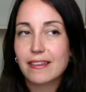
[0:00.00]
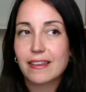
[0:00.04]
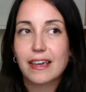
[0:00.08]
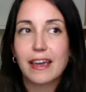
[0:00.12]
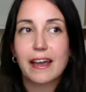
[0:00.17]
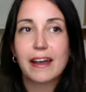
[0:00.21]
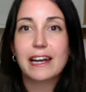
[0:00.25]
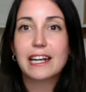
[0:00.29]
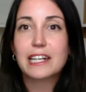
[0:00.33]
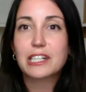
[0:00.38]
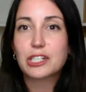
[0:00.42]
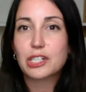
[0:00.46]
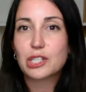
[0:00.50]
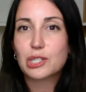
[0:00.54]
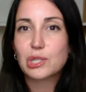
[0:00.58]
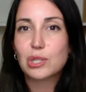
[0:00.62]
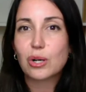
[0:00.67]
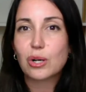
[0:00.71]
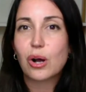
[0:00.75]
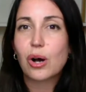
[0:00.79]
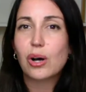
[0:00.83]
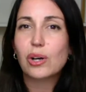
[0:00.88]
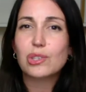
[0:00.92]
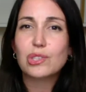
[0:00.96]
characters are
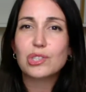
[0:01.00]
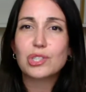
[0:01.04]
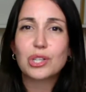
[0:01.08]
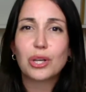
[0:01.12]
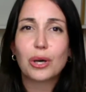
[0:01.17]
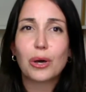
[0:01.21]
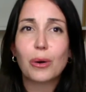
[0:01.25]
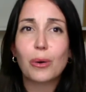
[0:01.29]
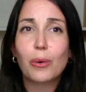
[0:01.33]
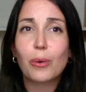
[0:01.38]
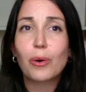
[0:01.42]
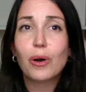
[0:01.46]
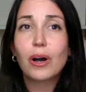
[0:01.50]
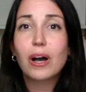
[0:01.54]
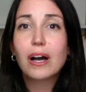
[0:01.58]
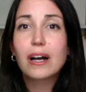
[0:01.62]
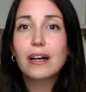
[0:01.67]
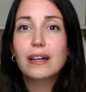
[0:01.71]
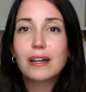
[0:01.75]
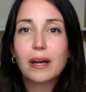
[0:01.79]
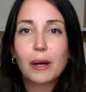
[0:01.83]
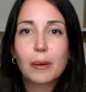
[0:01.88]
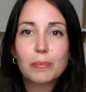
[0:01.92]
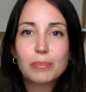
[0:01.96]
also
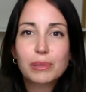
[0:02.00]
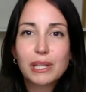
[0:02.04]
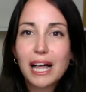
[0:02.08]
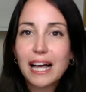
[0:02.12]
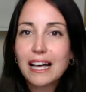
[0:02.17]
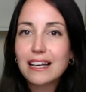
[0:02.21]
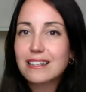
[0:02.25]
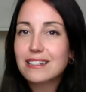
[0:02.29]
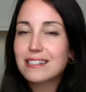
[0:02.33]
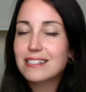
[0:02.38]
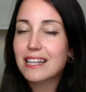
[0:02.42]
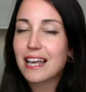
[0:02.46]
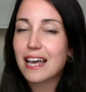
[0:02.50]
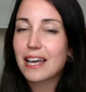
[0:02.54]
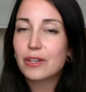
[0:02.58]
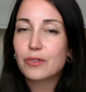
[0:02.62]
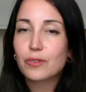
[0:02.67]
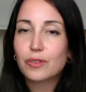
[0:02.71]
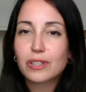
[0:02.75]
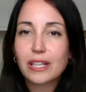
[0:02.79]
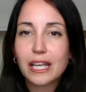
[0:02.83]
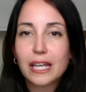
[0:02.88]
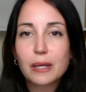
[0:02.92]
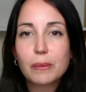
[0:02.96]
complex and
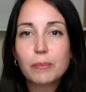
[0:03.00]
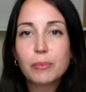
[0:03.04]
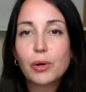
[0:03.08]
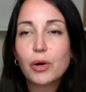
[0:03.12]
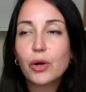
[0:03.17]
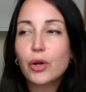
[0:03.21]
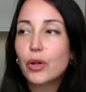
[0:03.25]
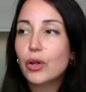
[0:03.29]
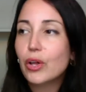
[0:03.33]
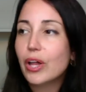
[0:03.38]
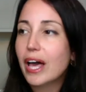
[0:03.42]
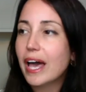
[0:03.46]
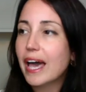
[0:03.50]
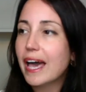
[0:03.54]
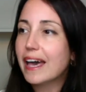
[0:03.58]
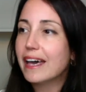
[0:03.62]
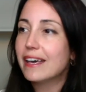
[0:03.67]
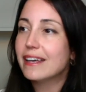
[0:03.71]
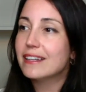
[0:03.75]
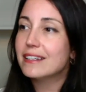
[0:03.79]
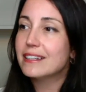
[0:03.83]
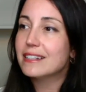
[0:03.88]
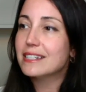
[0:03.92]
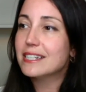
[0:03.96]
relatable,
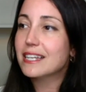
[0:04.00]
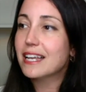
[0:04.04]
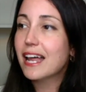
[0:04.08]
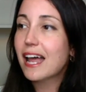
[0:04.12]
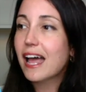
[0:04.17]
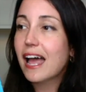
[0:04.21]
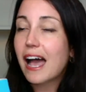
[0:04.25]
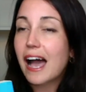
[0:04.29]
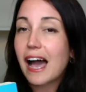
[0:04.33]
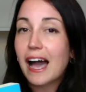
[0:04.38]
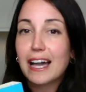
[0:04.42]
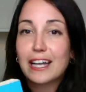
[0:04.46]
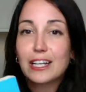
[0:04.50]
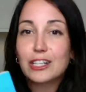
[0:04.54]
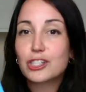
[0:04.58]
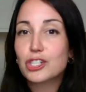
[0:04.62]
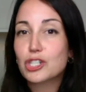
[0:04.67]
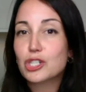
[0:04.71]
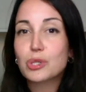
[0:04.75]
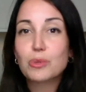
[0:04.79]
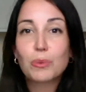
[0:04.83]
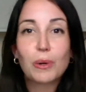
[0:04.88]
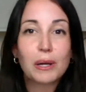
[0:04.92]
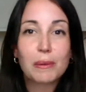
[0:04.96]
and I
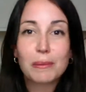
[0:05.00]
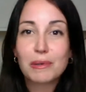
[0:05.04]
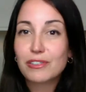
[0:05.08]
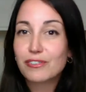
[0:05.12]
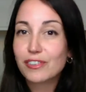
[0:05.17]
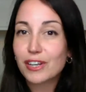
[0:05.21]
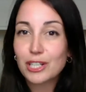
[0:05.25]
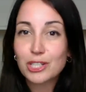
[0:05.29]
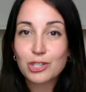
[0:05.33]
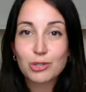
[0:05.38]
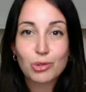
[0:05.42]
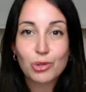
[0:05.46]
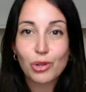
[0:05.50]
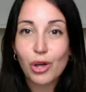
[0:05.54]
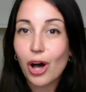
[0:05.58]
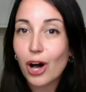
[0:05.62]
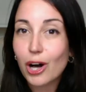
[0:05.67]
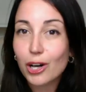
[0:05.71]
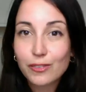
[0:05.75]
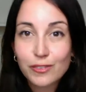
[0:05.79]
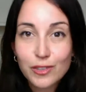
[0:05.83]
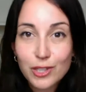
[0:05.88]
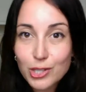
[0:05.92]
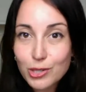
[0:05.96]
just want to be friends with
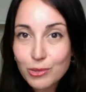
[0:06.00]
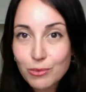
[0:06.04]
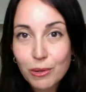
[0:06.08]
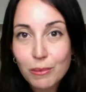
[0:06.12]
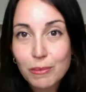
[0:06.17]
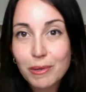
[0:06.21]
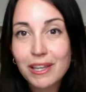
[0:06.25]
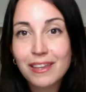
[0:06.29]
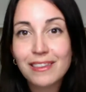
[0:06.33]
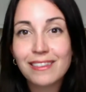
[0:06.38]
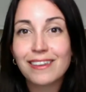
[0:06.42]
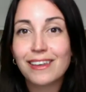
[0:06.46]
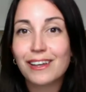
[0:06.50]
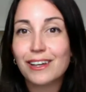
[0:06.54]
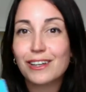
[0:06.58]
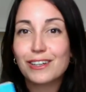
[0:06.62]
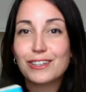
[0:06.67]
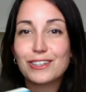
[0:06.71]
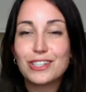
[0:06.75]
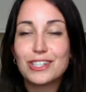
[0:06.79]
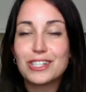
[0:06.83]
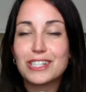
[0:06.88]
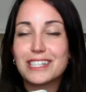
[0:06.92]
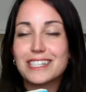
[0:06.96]
all of these women. They're
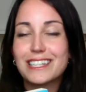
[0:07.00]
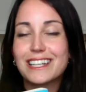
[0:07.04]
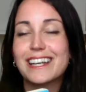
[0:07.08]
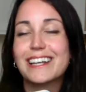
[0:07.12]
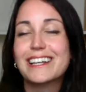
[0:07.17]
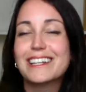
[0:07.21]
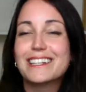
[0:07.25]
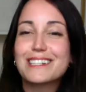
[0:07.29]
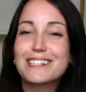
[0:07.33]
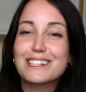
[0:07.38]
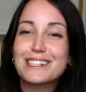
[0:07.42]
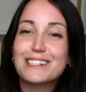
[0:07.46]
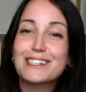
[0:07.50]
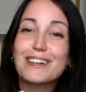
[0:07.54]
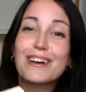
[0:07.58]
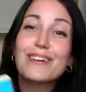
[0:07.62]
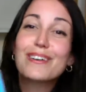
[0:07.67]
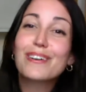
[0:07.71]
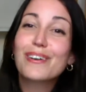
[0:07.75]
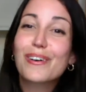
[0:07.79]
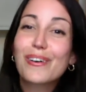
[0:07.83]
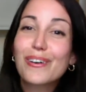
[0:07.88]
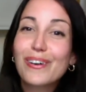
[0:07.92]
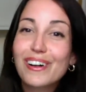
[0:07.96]
just so
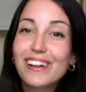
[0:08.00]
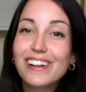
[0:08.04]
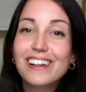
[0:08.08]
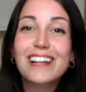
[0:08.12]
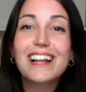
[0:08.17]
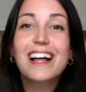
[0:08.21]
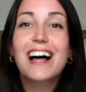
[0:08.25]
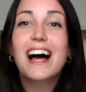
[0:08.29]
cool.